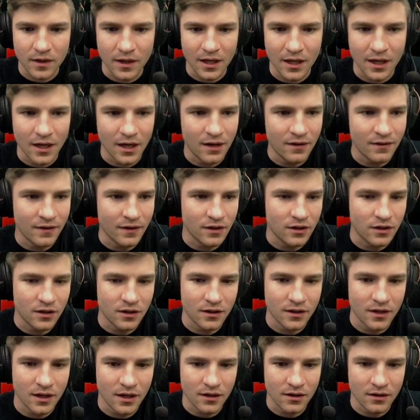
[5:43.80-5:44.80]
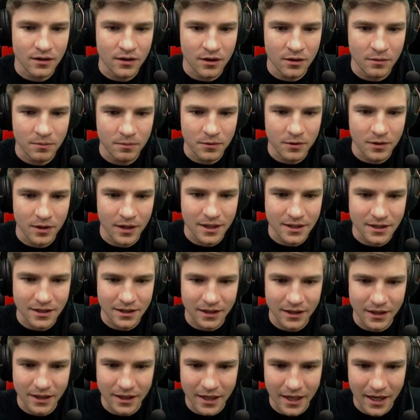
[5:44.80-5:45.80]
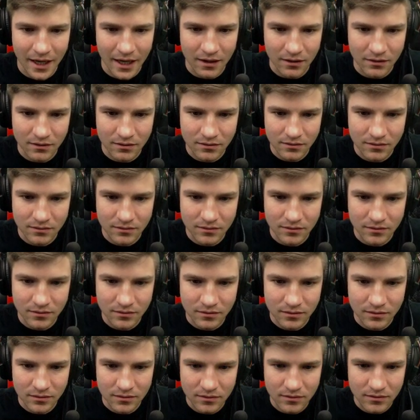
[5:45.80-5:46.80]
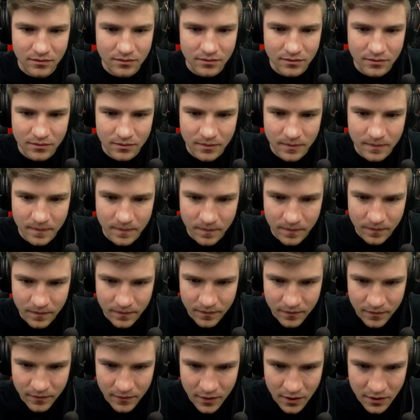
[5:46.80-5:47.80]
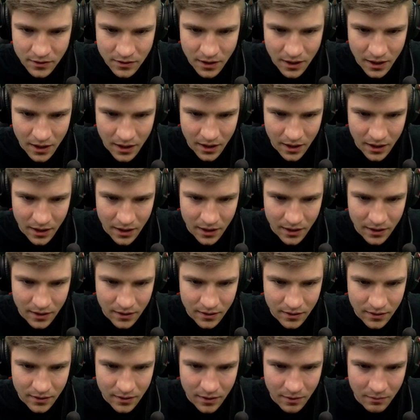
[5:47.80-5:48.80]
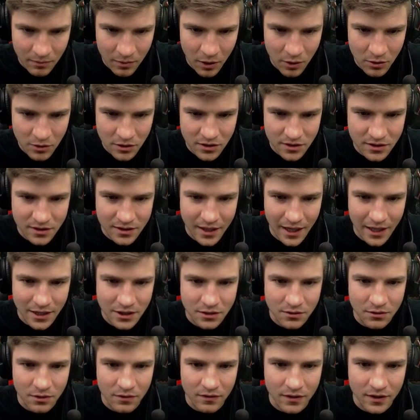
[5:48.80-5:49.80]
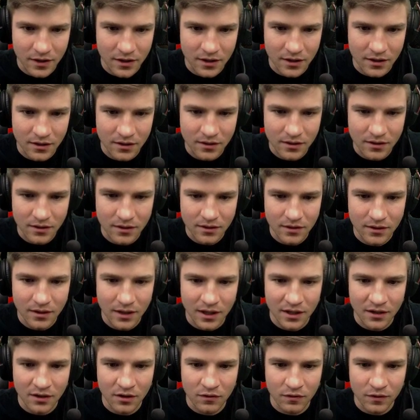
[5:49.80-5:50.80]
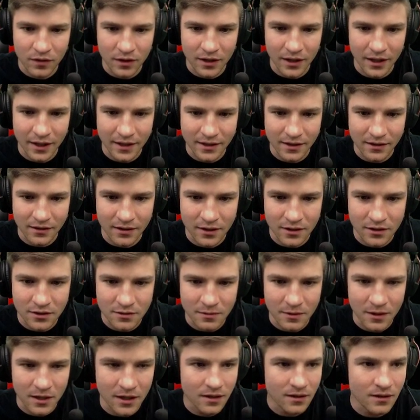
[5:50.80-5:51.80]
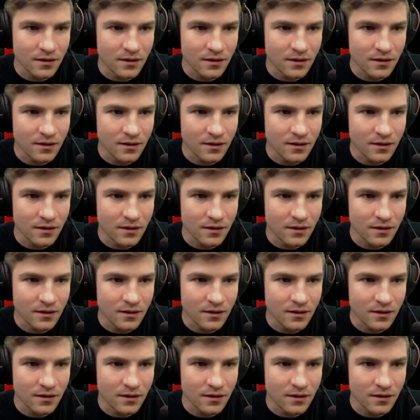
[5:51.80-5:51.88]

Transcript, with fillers: Anything good in there? Nope, you guys cleaned it out. Cleaned it out. There's a, a potion statue over here. I don't know if we're collecting those, but...